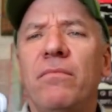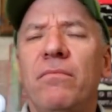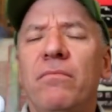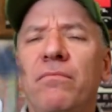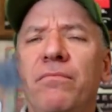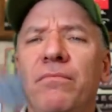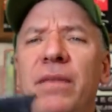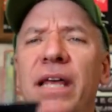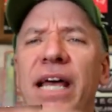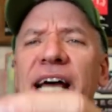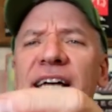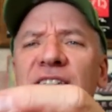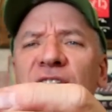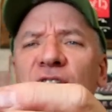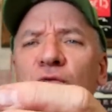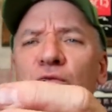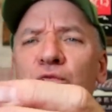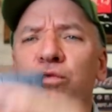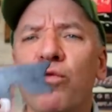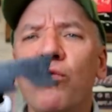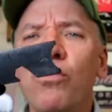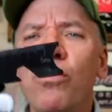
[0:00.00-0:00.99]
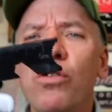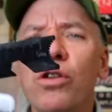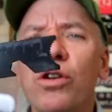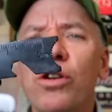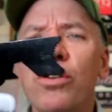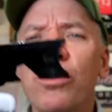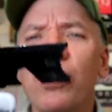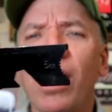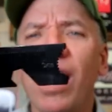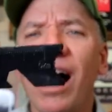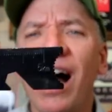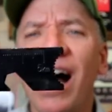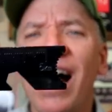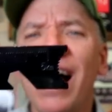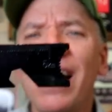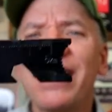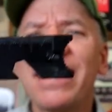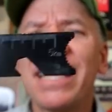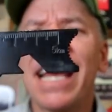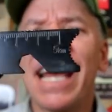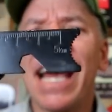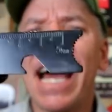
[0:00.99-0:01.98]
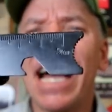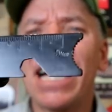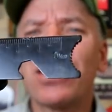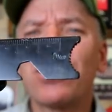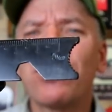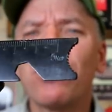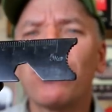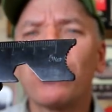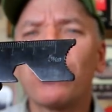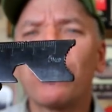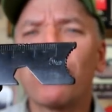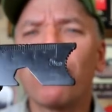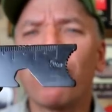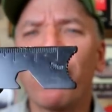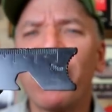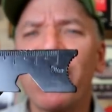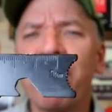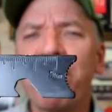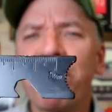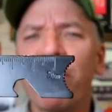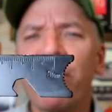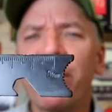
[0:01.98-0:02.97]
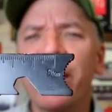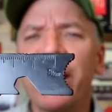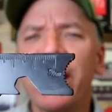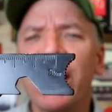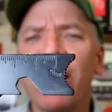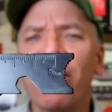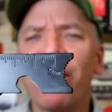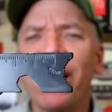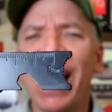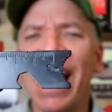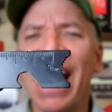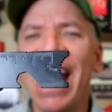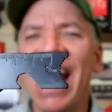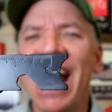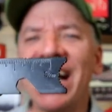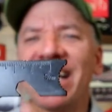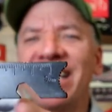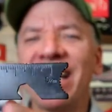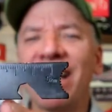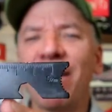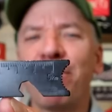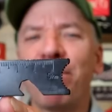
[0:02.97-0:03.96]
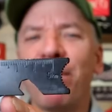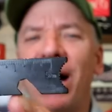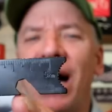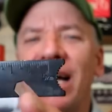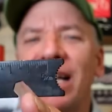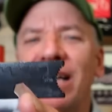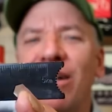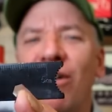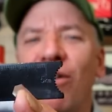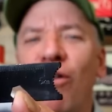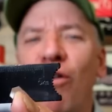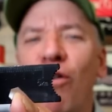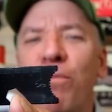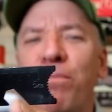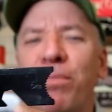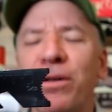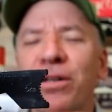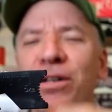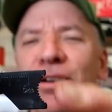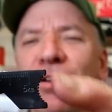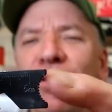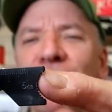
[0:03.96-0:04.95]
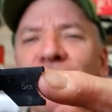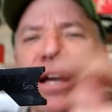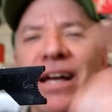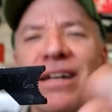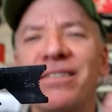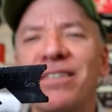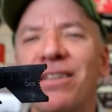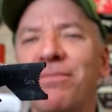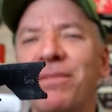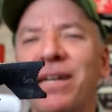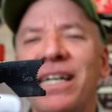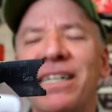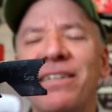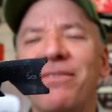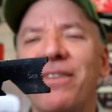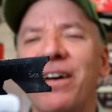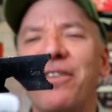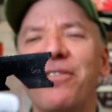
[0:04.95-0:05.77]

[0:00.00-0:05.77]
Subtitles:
Has a ruler on the actual scraper here and a bottle opener and some kind of